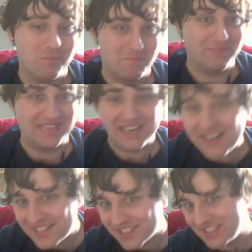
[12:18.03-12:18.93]

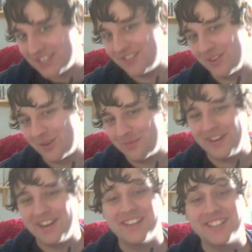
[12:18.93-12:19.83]
places for
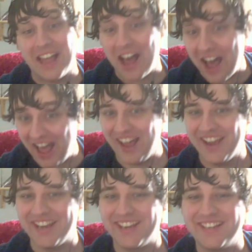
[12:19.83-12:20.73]
things to
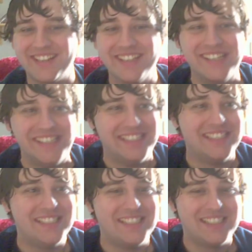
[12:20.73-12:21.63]
hide,
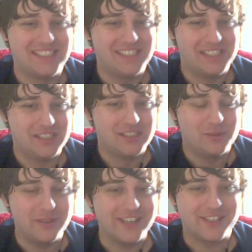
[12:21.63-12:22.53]

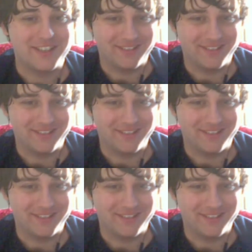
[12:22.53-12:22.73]
which,